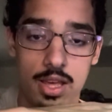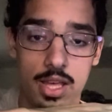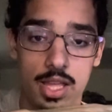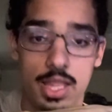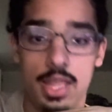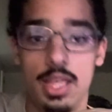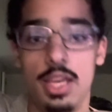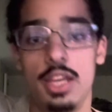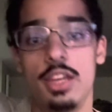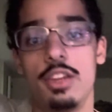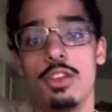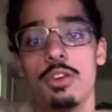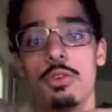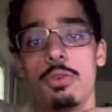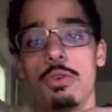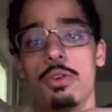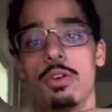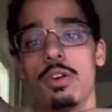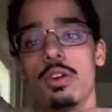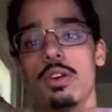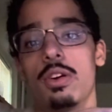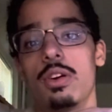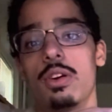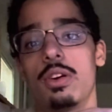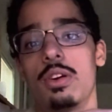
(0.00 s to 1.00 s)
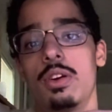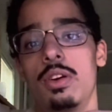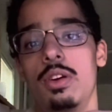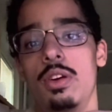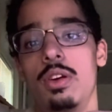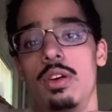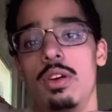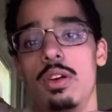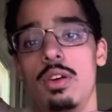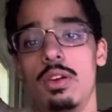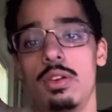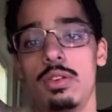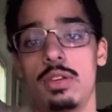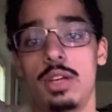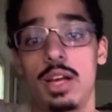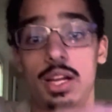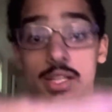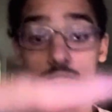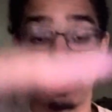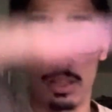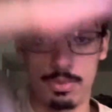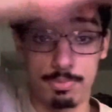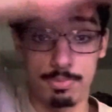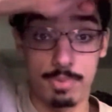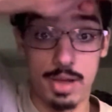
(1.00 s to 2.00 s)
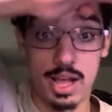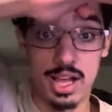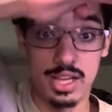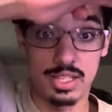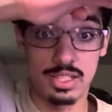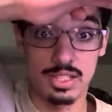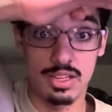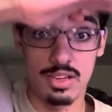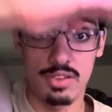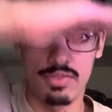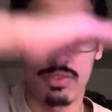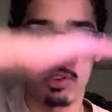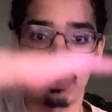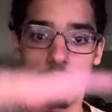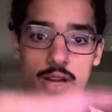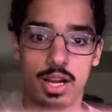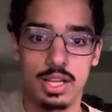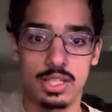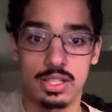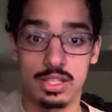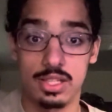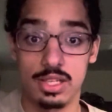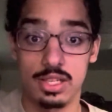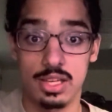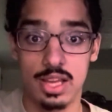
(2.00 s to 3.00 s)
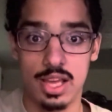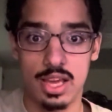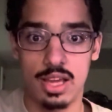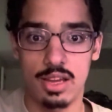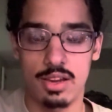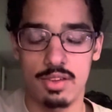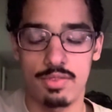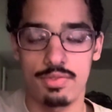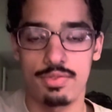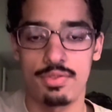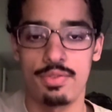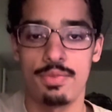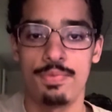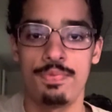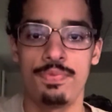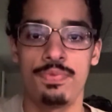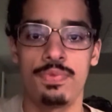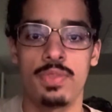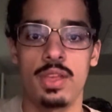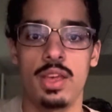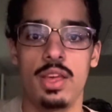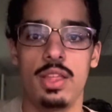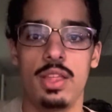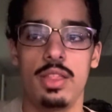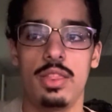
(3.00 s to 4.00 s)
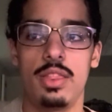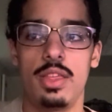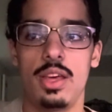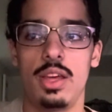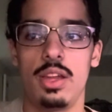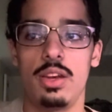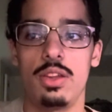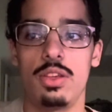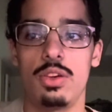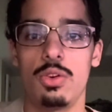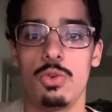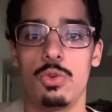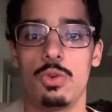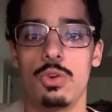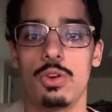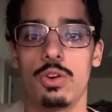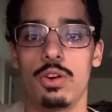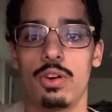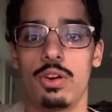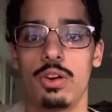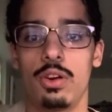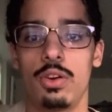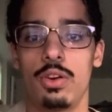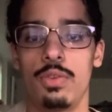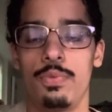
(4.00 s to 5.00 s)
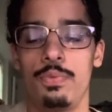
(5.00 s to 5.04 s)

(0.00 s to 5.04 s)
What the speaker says: then your constant positive or constant negative, then your